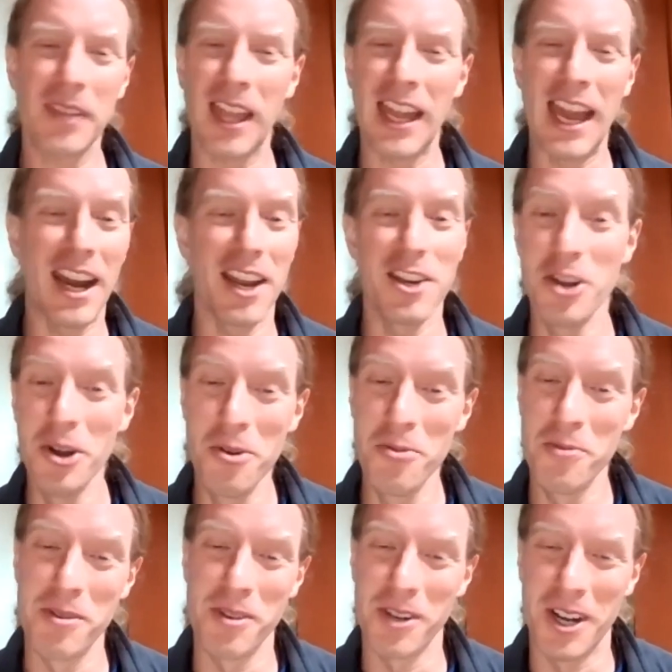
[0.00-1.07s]
had I known
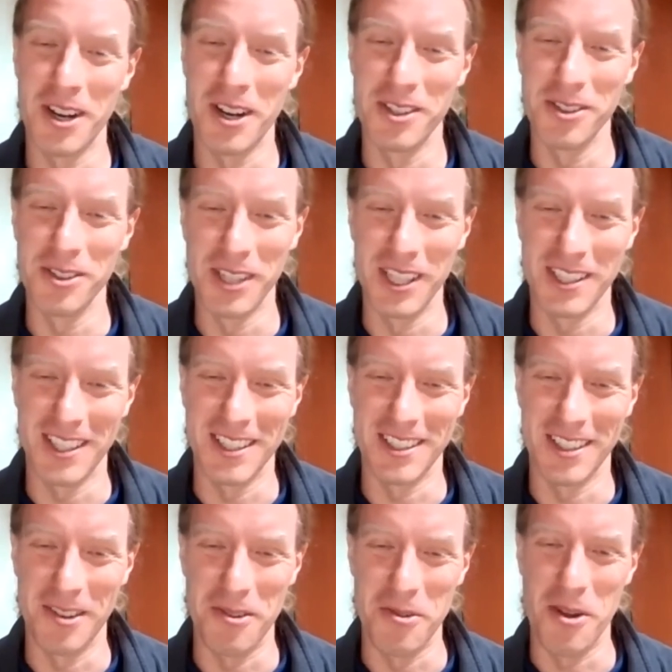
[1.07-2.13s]
we were going to do this as
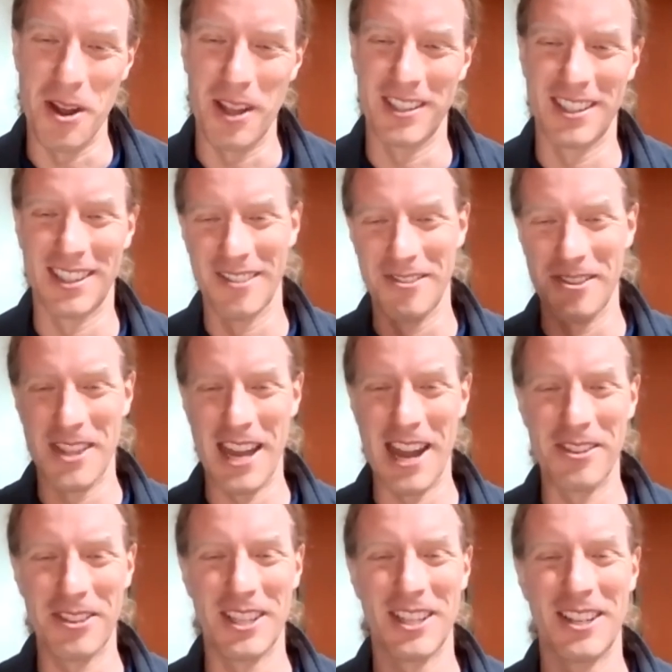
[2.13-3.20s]
a as
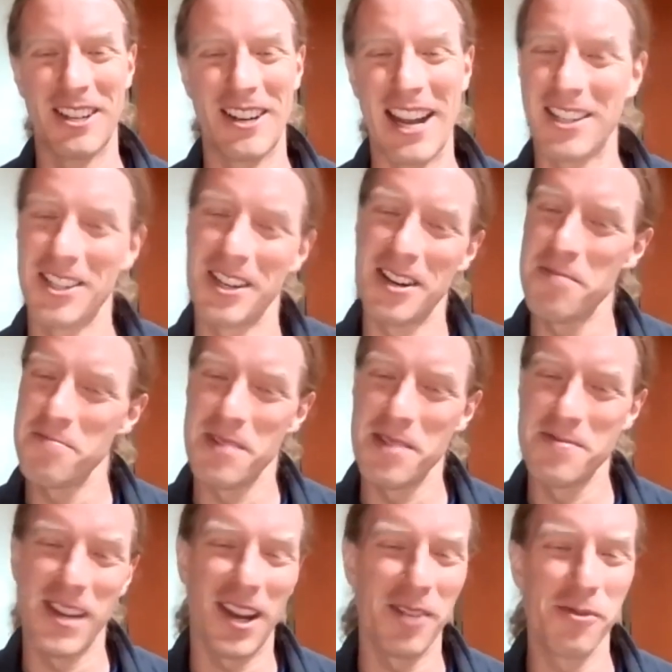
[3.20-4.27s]
without the interaction,
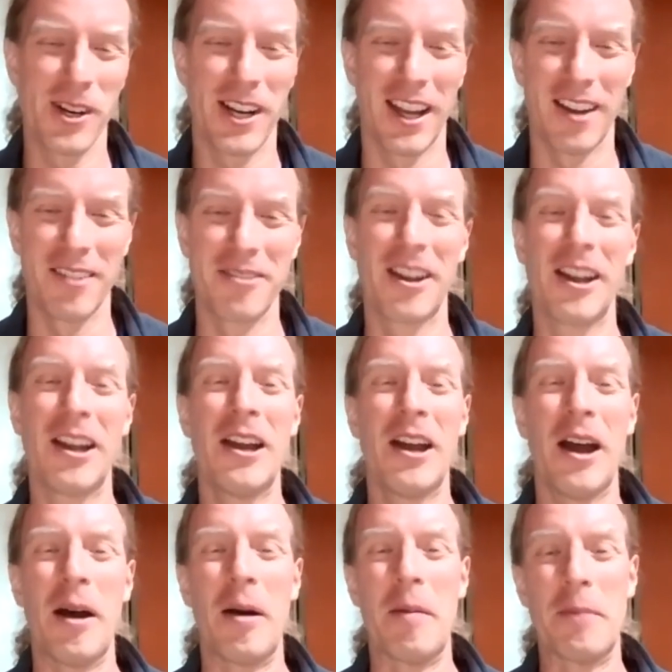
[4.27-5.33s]
maybe I would have.
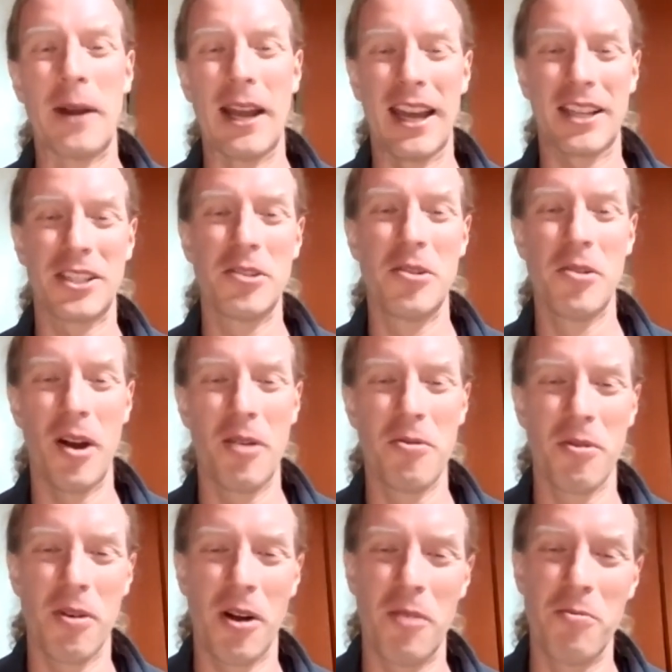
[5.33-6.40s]
Um, but I actually I,
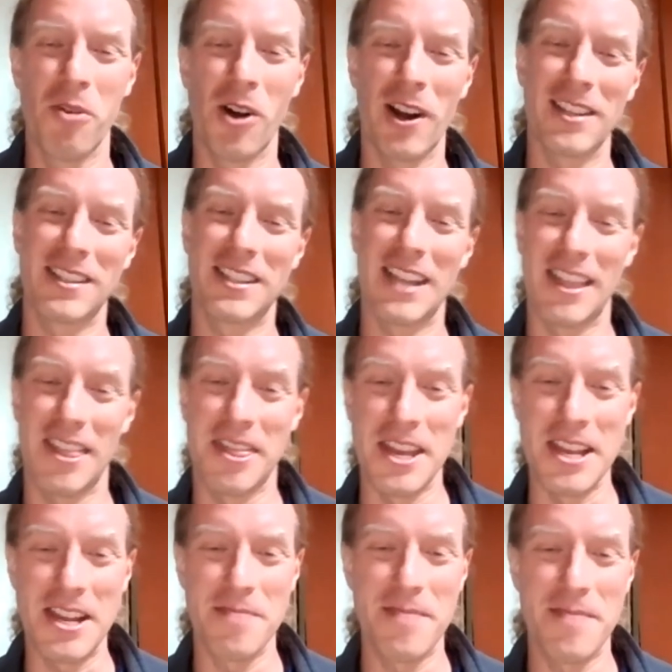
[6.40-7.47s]
I, want us to
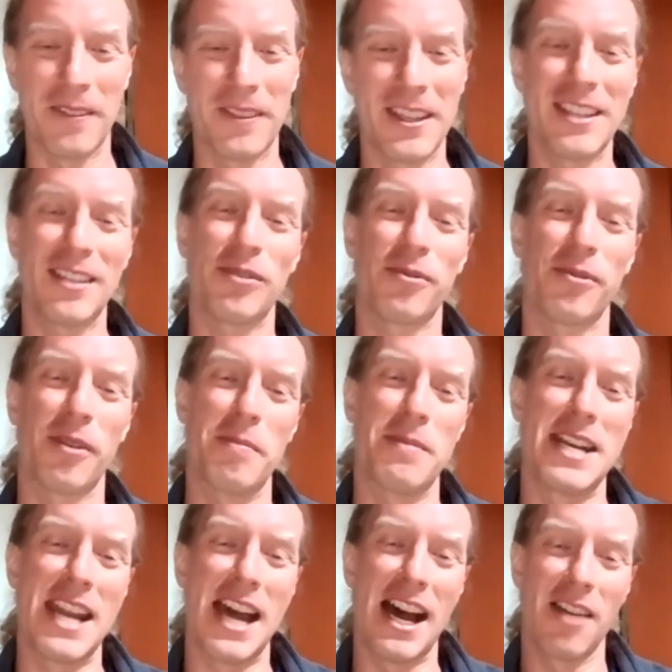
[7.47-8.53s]
think about this
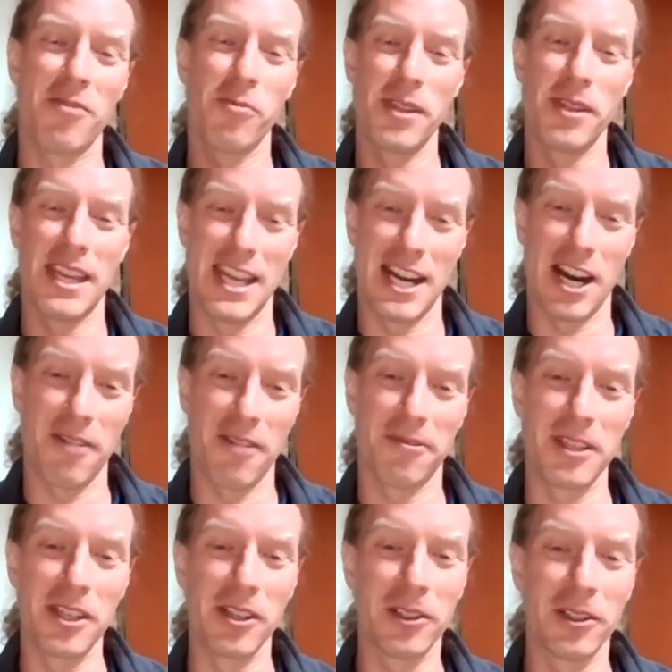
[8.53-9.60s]
from not within our
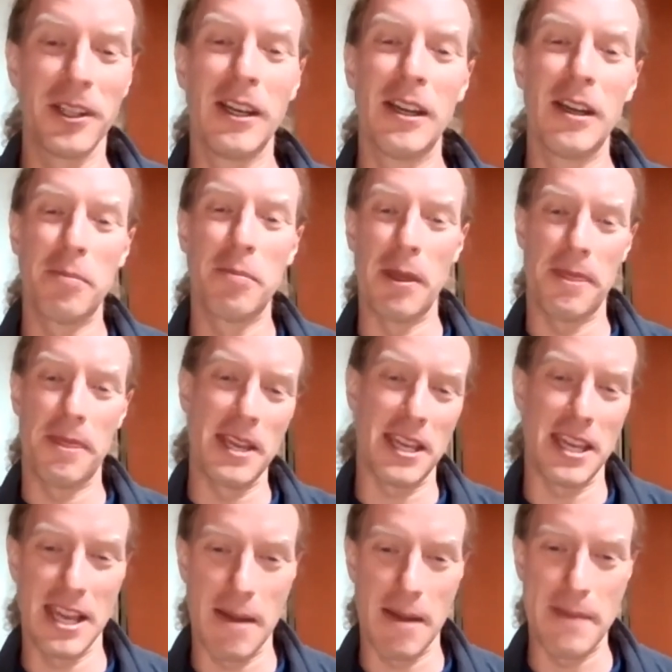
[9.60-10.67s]
field, but
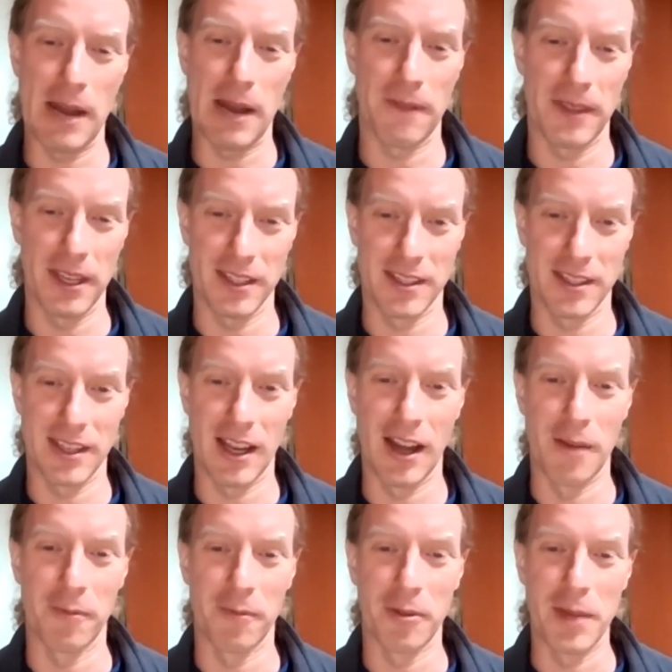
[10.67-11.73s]
thinking about this
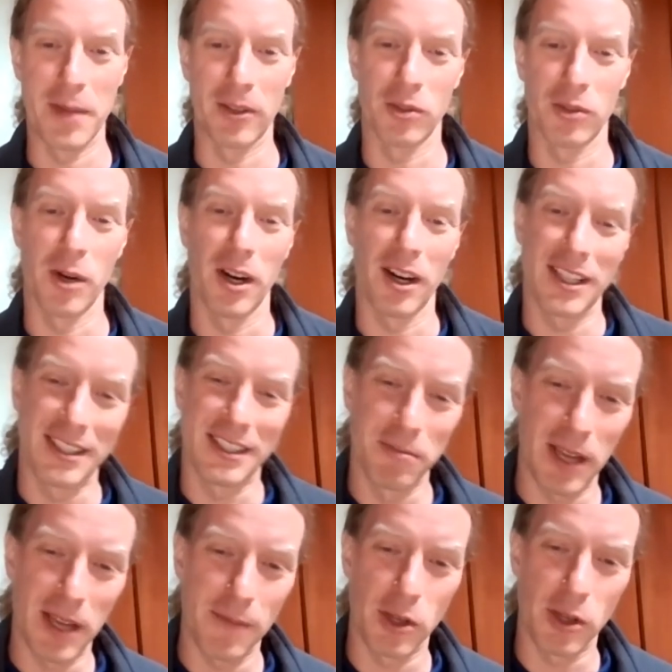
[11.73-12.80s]
um, from elsewhere, because
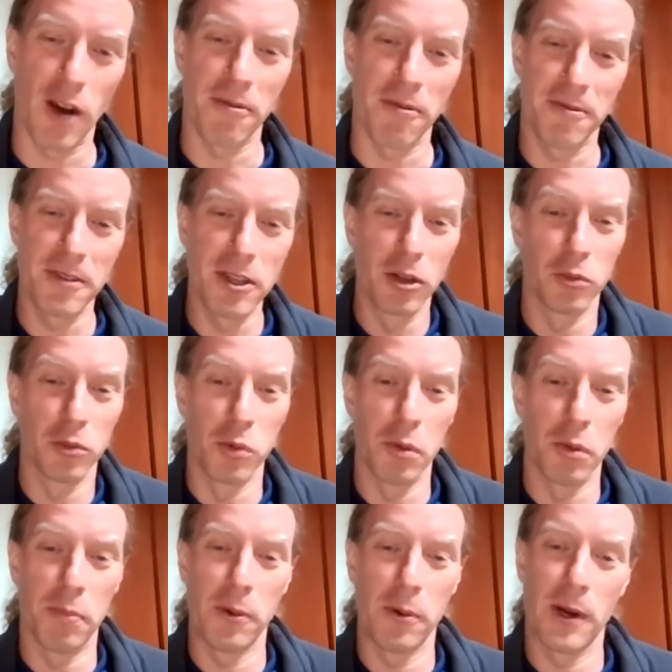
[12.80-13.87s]
sometimes our field will
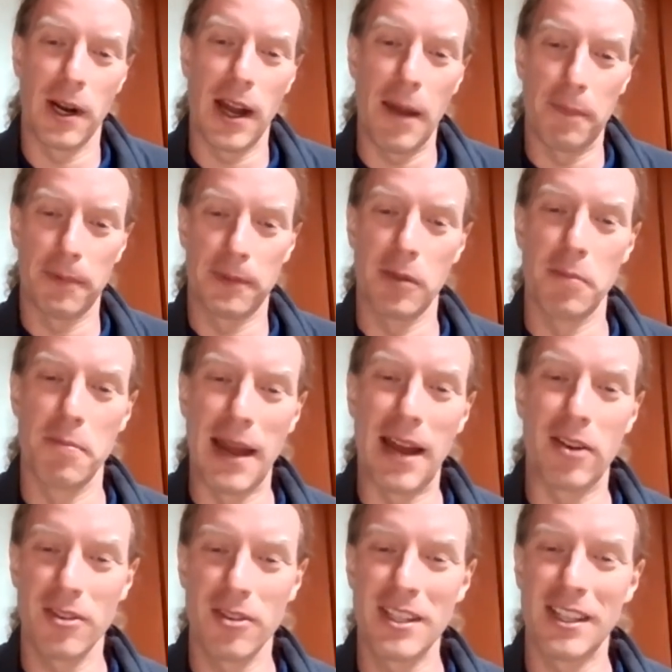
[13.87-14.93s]
put up some
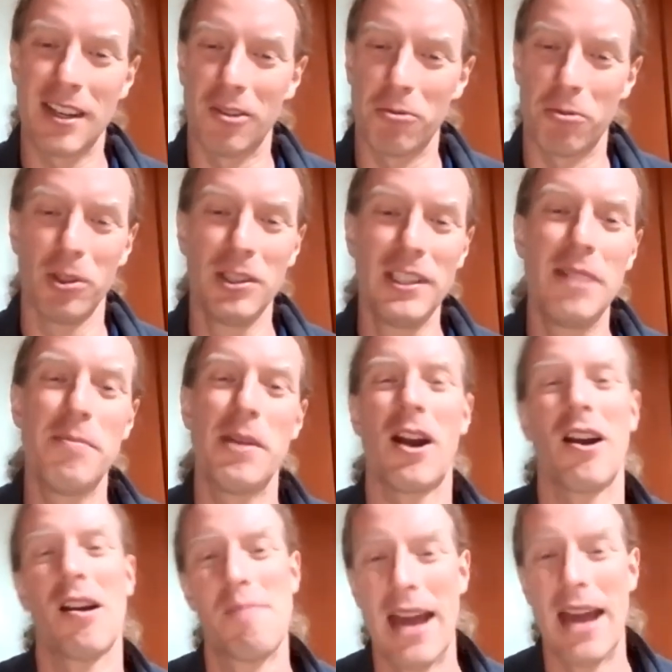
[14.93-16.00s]
boundaries. It'll limit
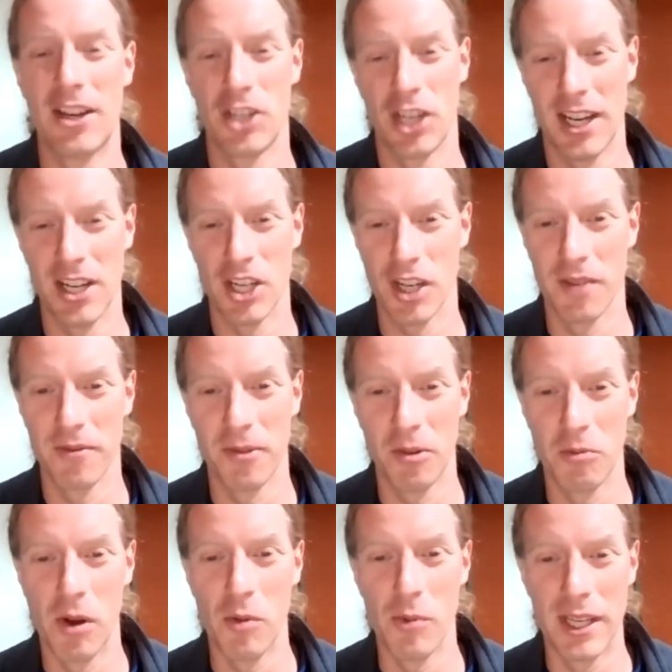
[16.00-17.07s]
our imagination for
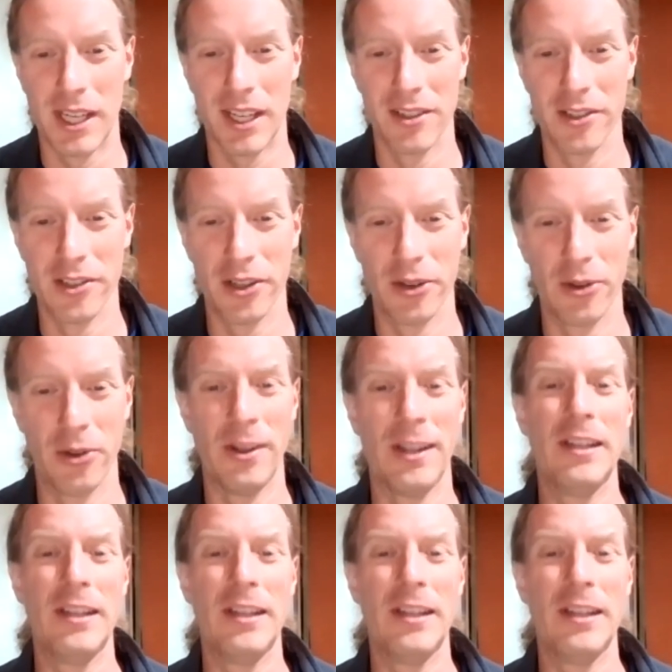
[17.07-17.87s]
what we can do.